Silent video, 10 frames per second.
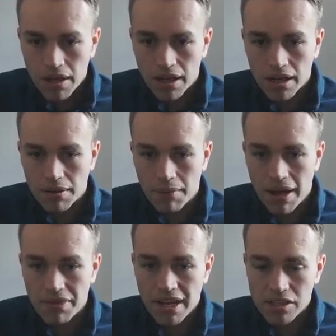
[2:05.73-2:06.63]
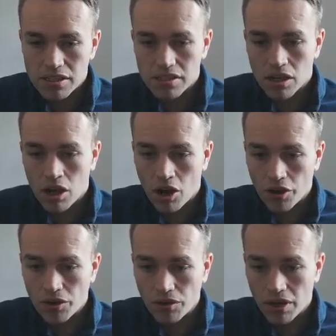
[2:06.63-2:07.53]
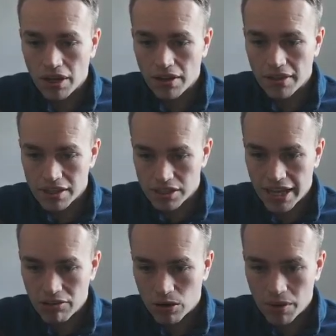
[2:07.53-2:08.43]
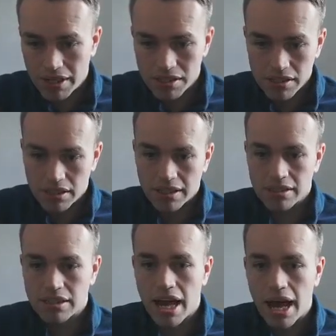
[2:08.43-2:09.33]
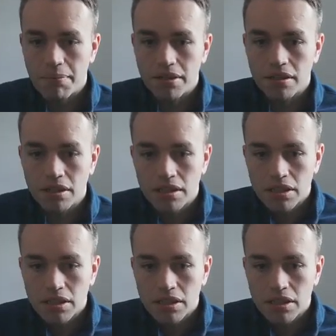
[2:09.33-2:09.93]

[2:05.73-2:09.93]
And that's how this get request is happening.